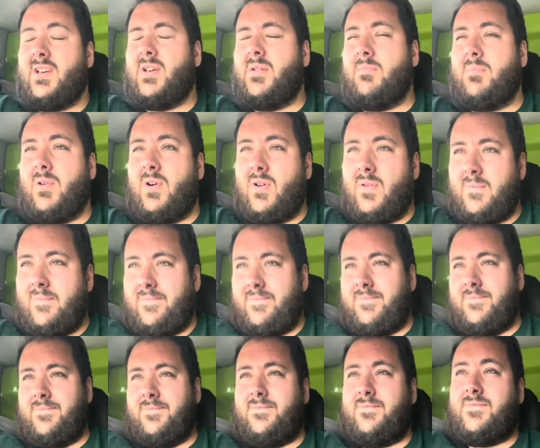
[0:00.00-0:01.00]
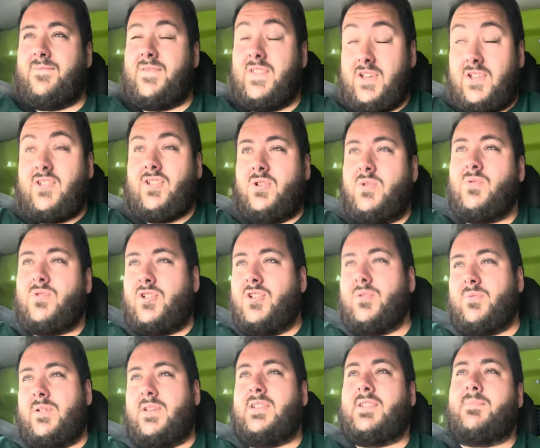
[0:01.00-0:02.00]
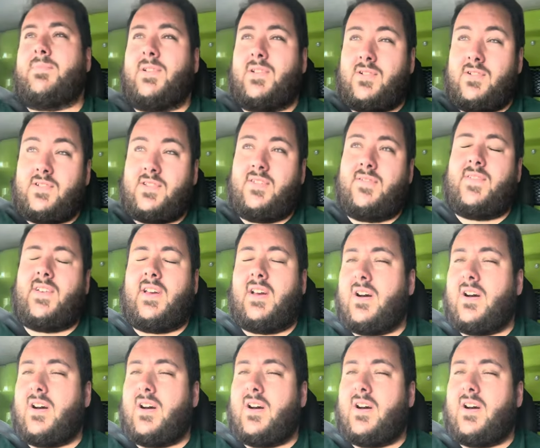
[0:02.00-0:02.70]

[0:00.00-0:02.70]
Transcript: but they do it because they think,